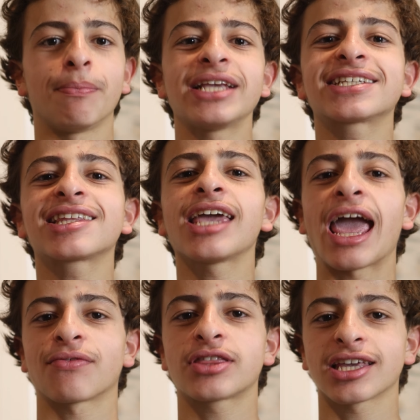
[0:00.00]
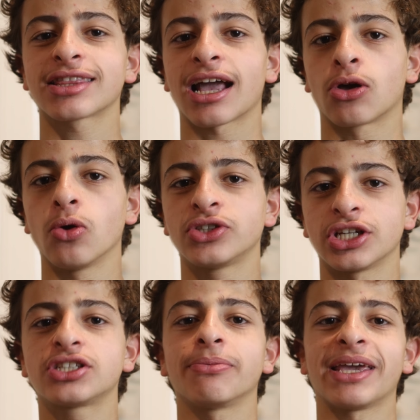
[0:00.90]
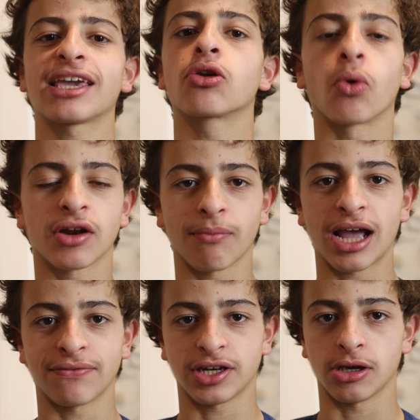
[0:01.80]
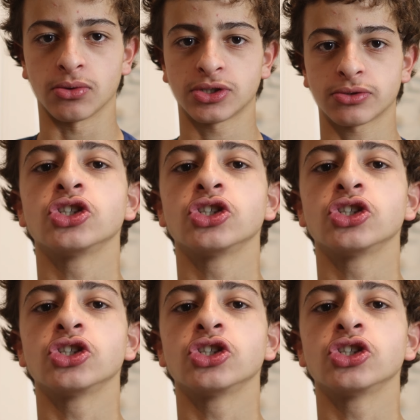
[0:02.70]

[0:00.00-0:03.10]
and basically everything that goes into making one of my videos.